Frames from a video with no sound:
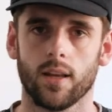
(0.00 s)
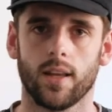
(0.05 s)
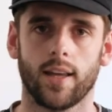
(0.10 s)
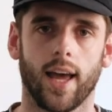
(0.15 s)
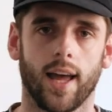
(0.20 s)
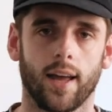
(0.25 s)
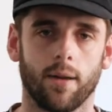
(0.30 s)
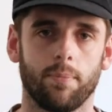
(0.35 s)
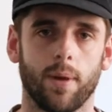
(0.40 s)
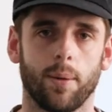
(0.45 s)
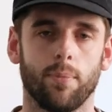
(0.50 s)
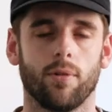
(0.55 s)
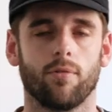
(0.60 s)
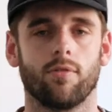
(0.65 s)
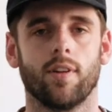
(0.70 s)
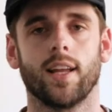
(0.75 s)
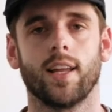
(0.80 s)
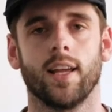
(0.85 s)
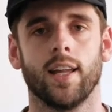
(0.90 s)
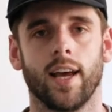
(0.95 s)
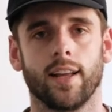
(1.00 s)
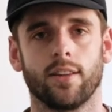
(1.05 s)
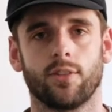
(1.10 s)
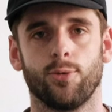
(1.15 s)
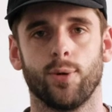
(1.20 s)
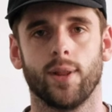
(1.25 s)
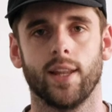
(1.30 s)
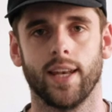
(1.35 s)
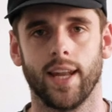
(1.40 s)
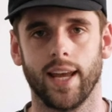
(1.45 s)
getting people
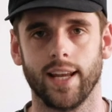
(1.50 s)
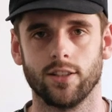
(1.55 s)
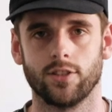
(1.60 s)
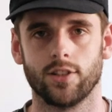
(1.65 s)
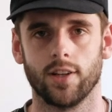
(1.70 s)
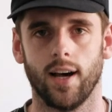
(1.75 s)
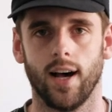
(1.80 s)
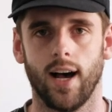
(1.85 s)
reconnected with the nature.